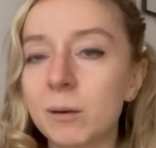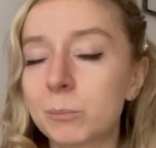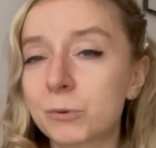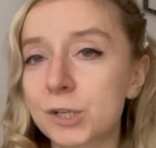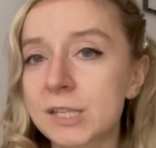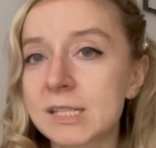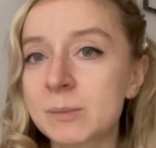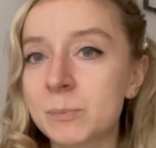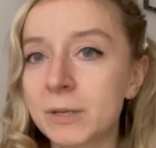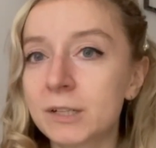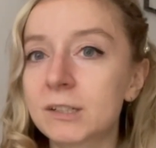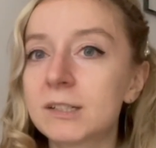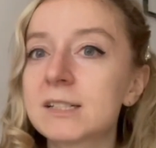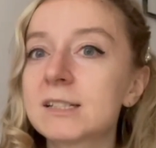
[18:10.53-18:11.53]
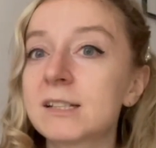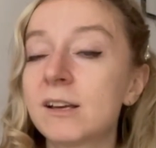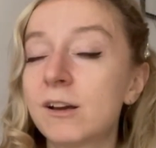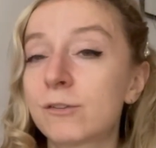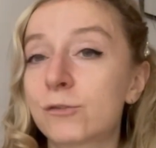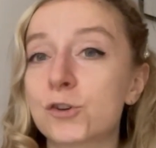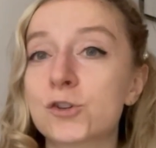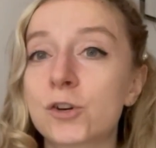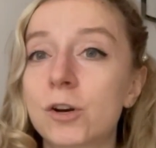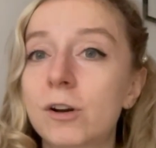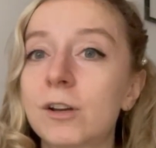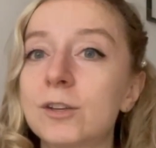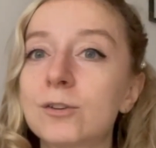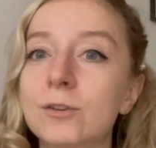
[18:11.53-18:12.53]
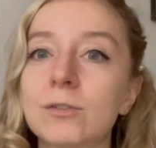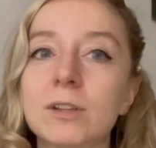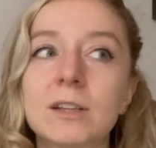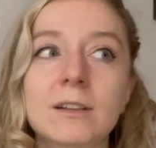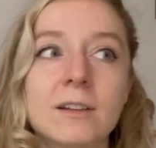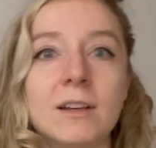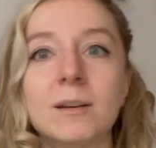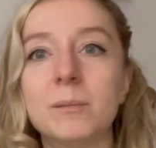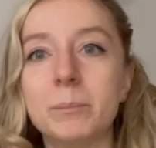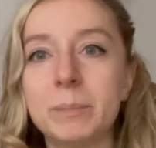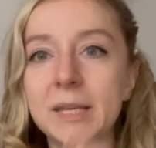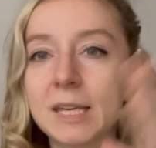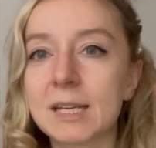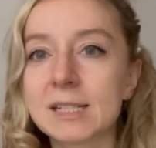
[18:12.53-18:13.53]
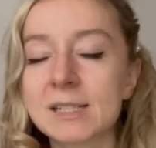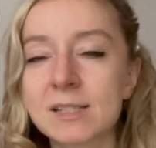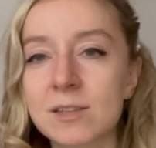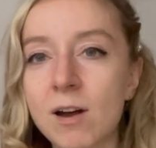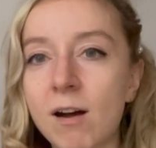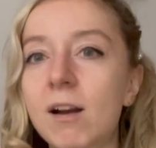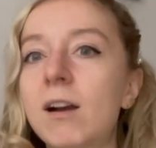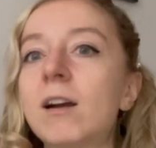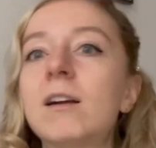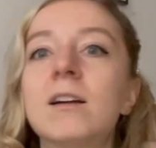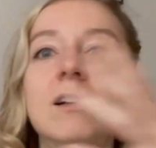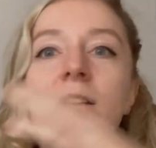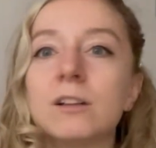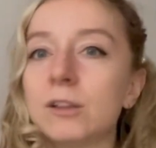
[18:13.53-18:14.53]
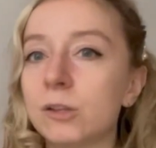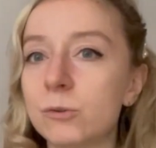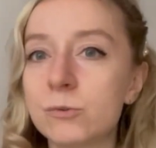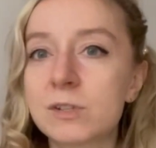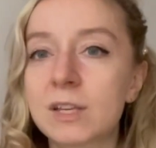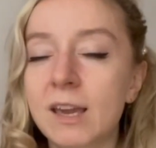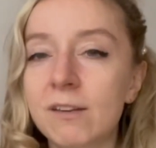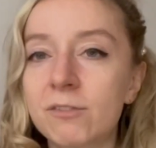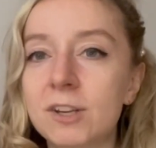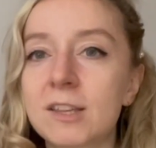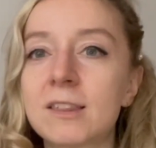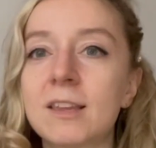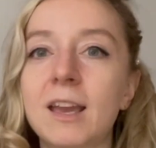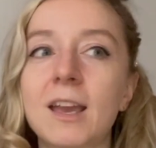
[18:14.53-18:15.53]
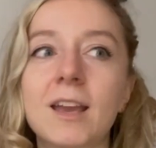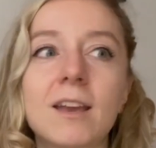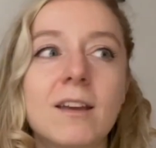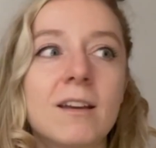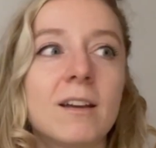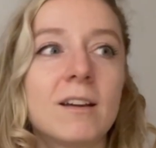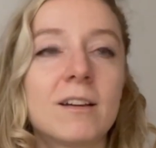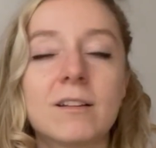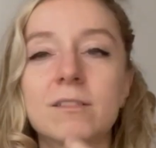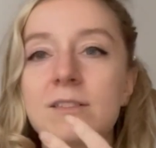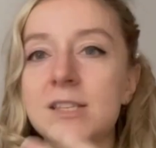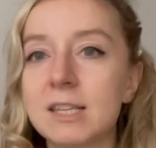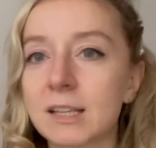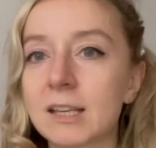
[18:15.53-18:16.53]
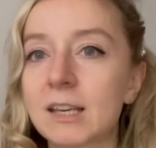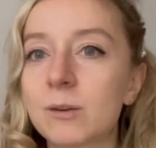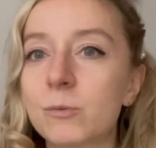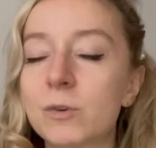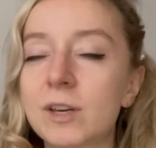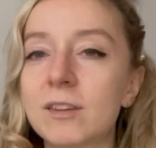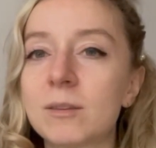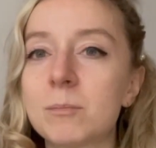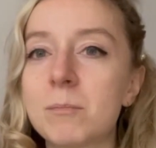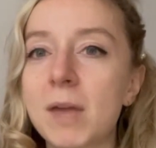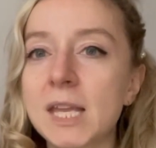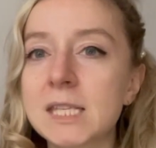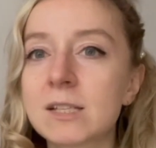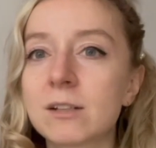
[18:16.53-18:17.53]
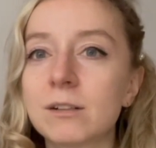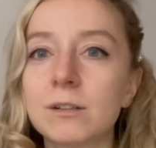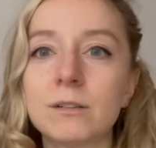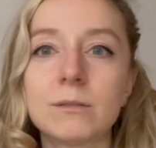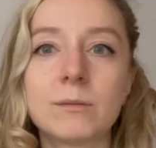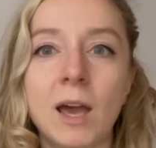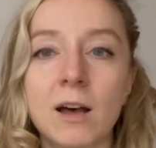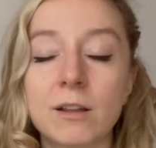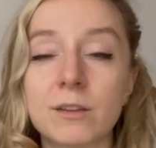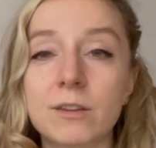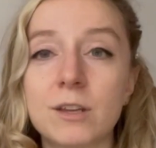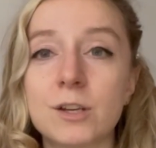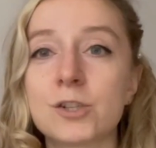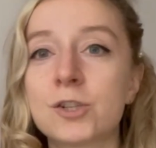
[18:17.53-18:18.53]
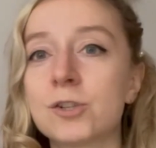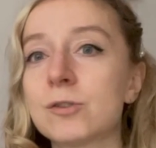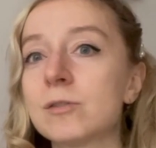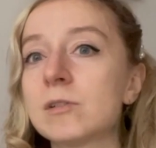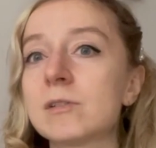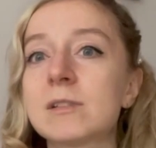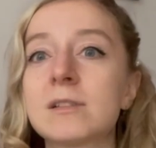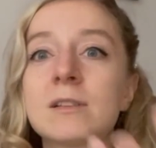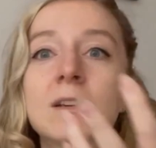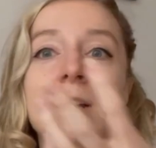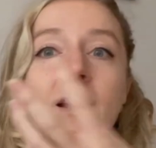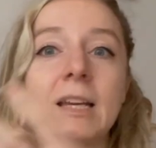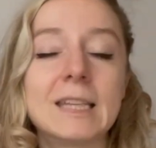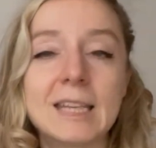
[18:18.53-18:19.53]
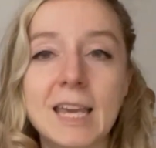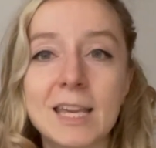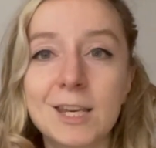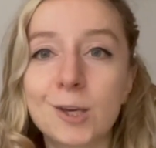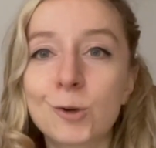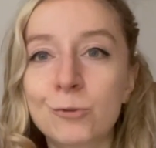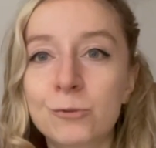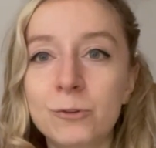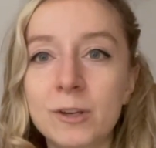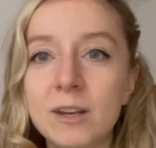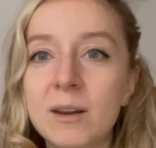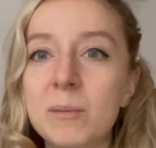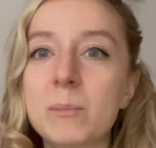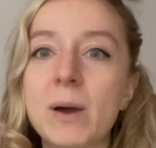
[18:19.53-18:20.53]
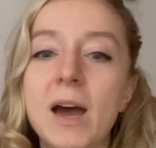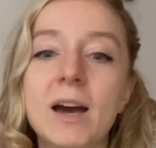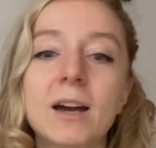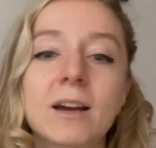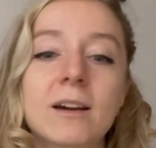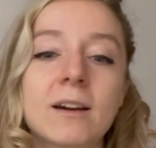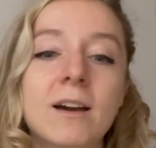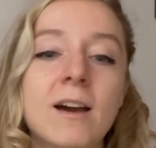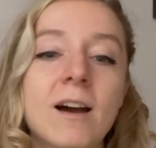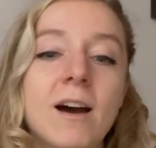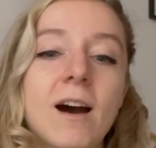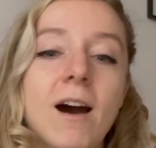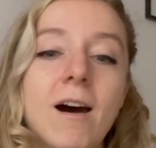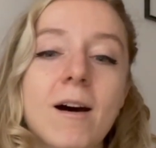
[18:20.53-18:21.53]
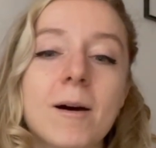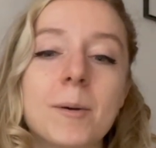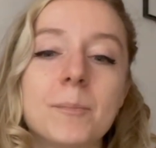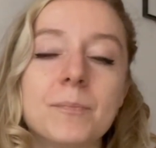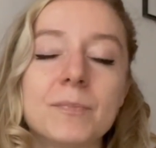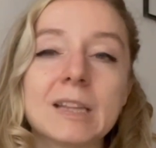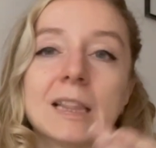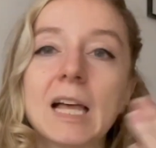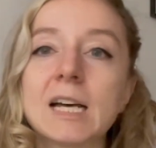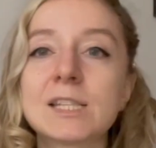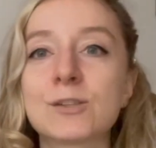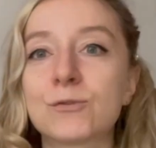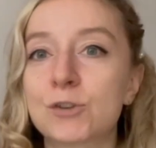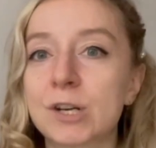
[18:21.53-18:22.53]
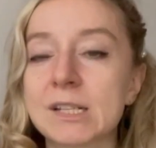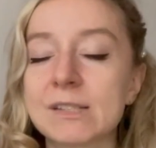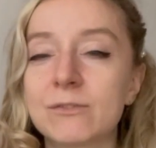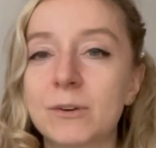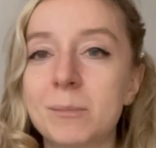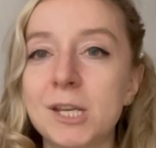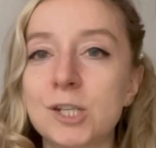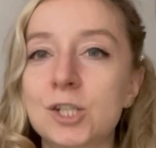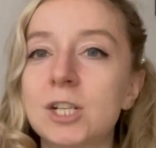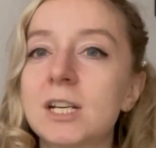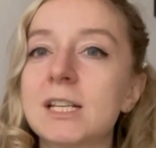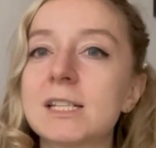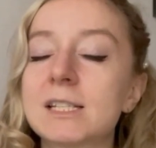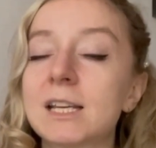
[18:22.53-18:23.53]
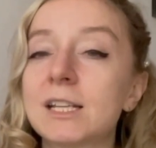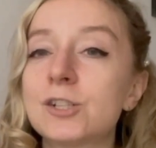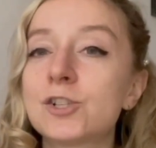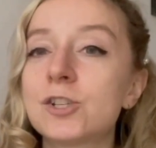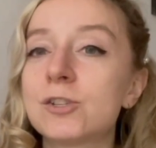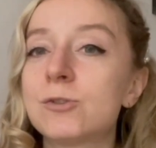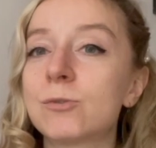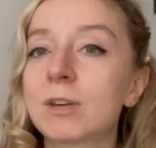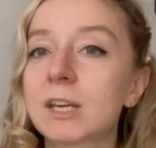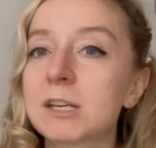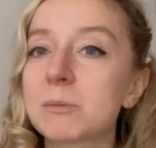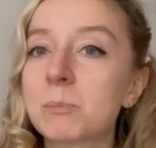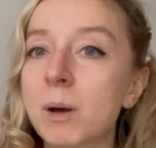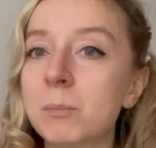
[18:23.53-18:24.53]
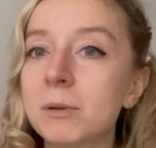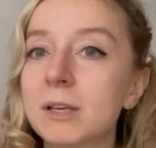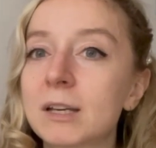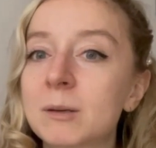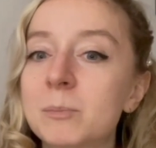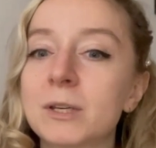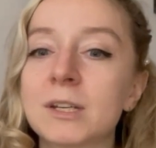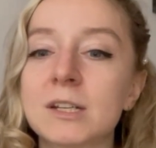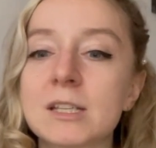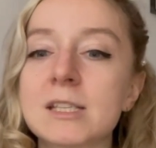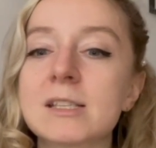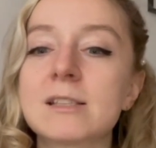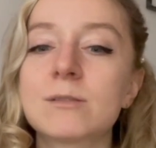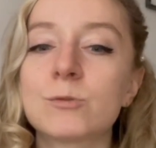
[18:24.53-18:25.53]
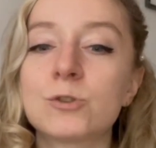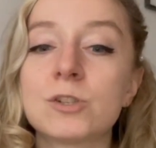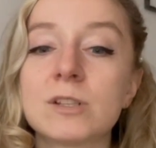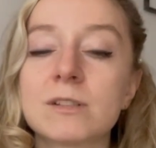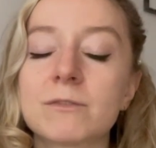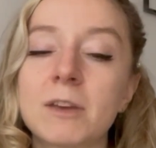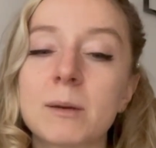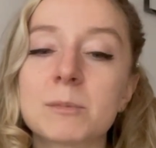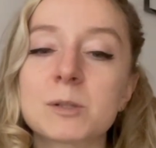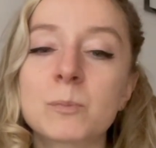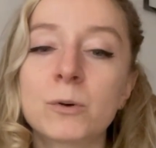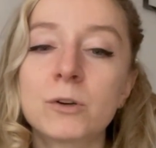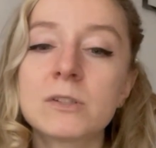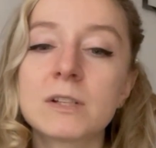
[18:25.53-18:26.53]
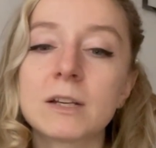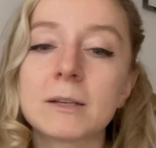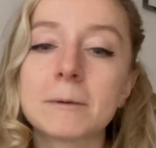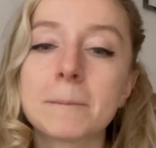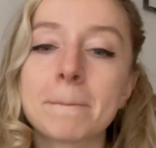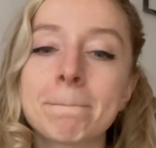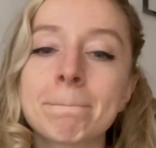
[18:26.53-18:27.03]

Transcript: Britney Spears, for sure, you know, like being a star, losing everything, dealing with mental health issues, gaining her freedom back. Lots of transformations, and she's doing it in public because she's a famous person.